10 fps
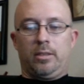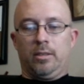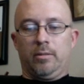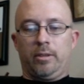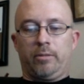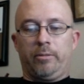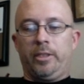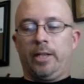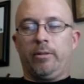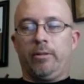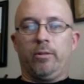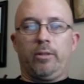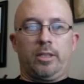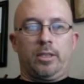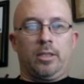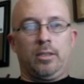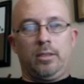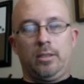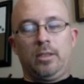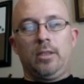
the 3 that I would focus on